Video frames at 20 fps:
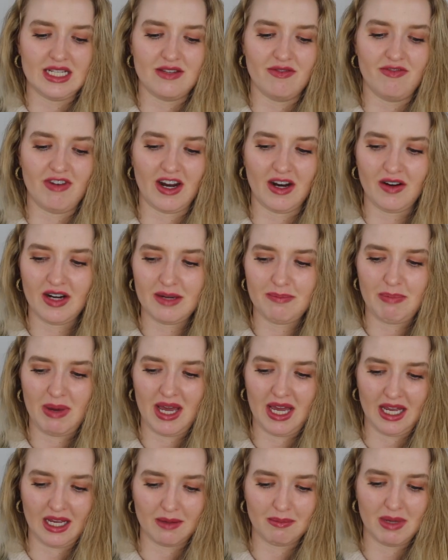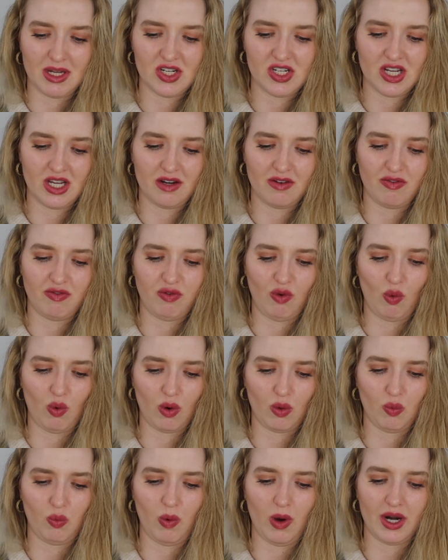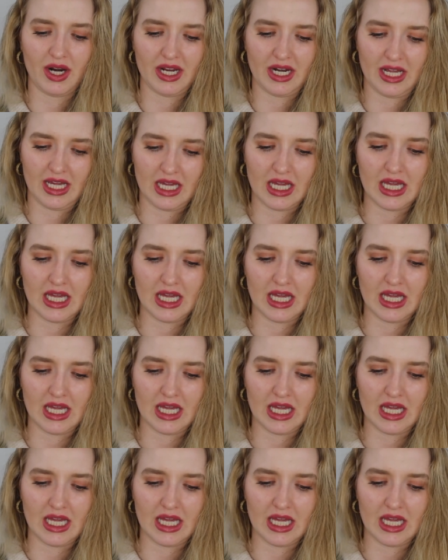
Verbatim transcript: It's very pigmented for what it